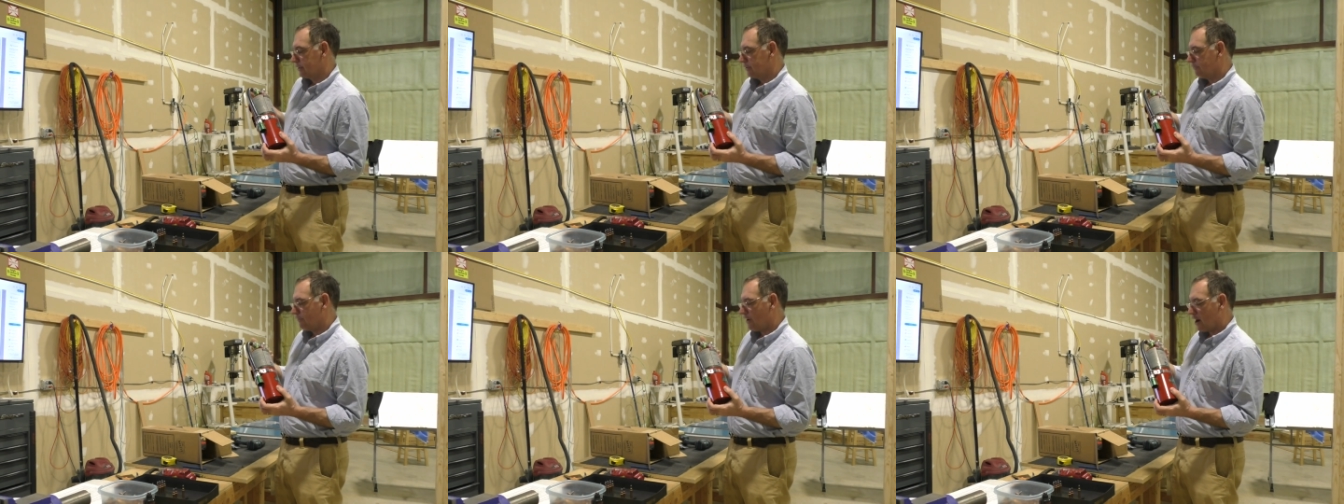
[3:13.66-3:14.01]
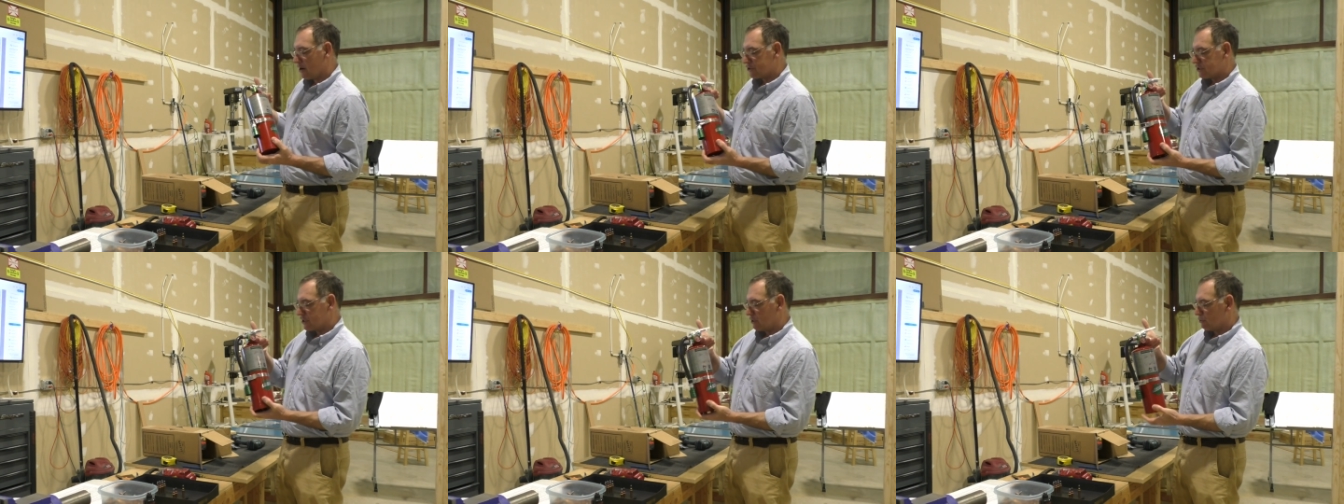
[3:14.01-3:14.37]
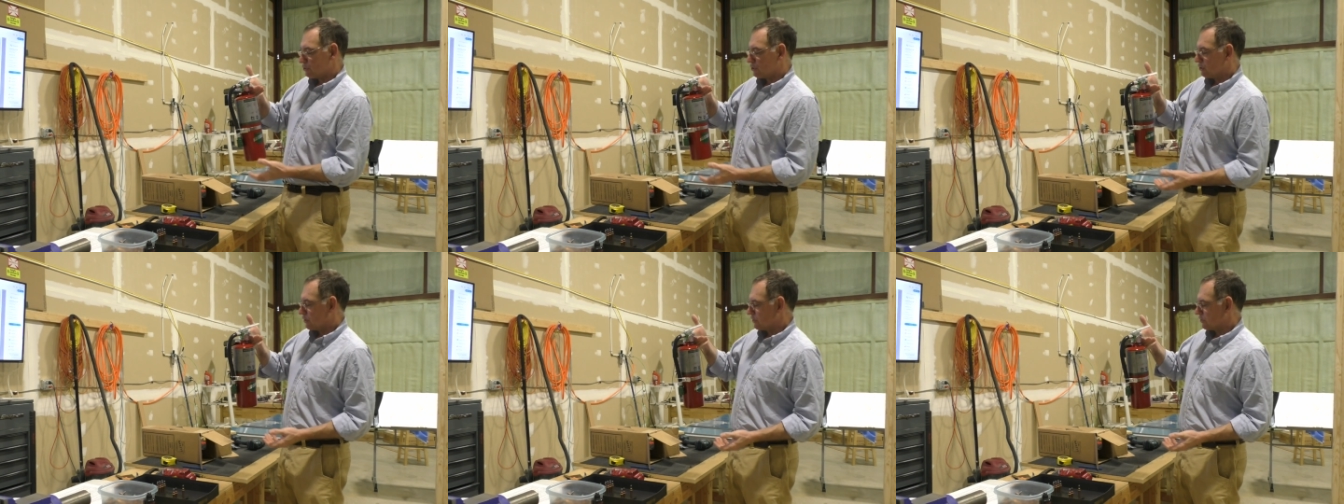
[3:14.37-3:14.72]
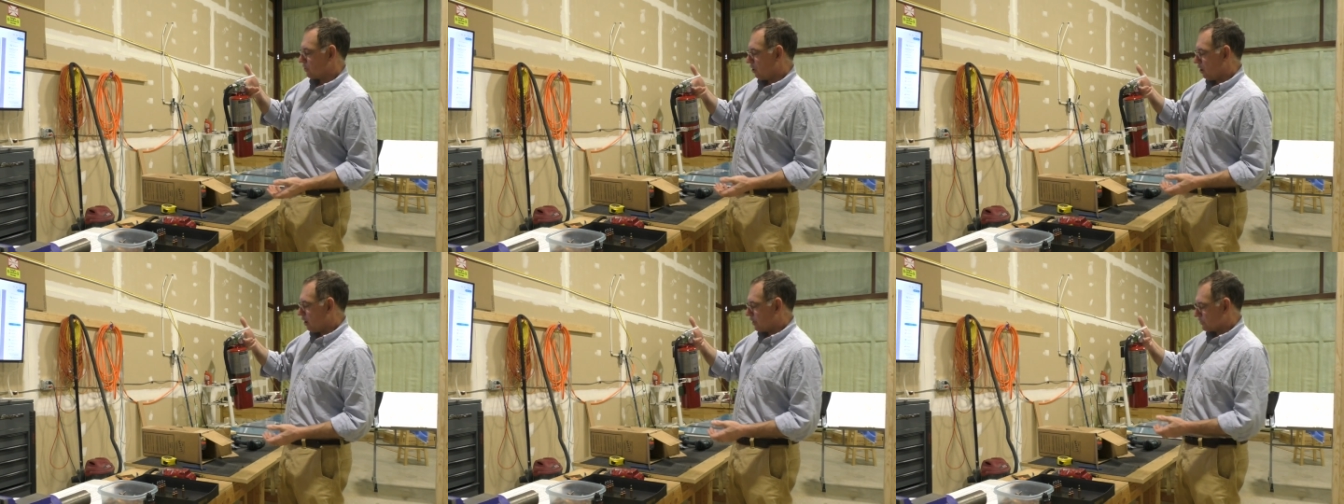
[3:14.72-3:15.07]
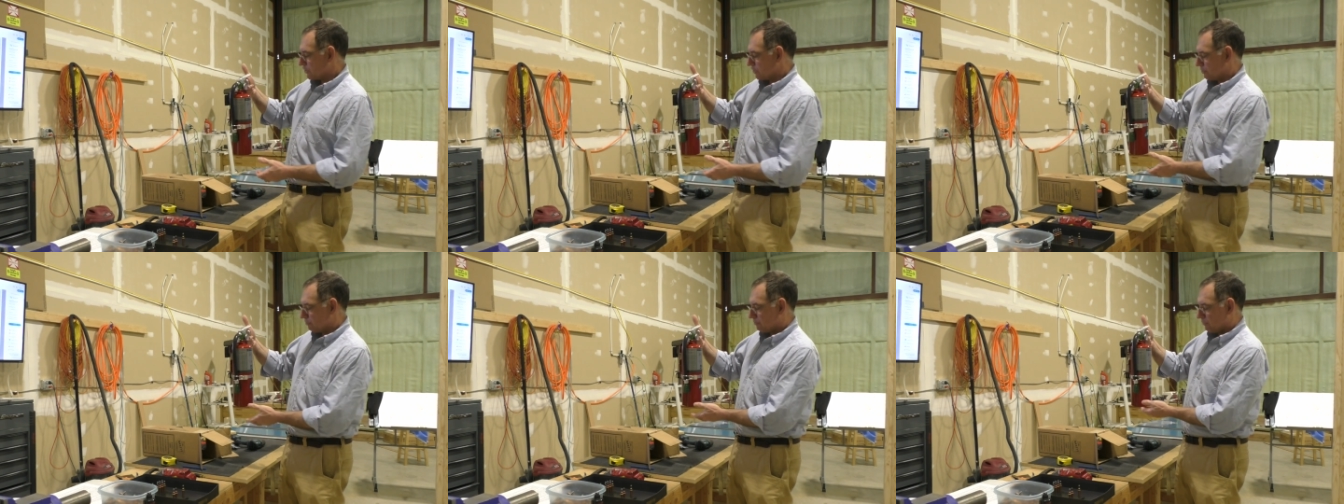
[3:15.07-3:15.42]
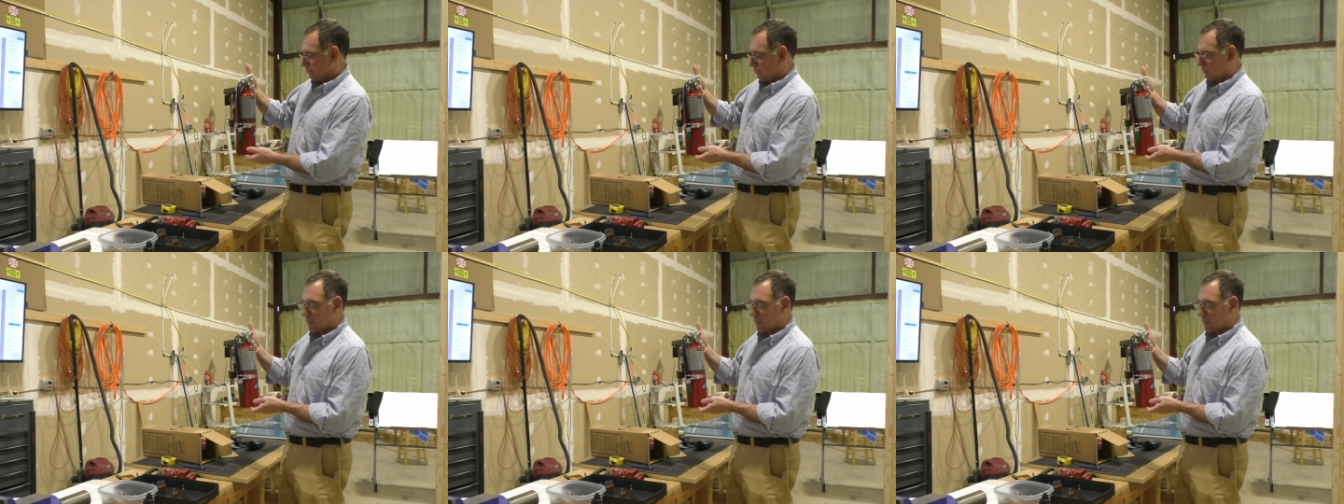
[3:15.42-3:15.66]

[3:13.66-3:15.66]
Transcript: The fire extinguisher is awesome.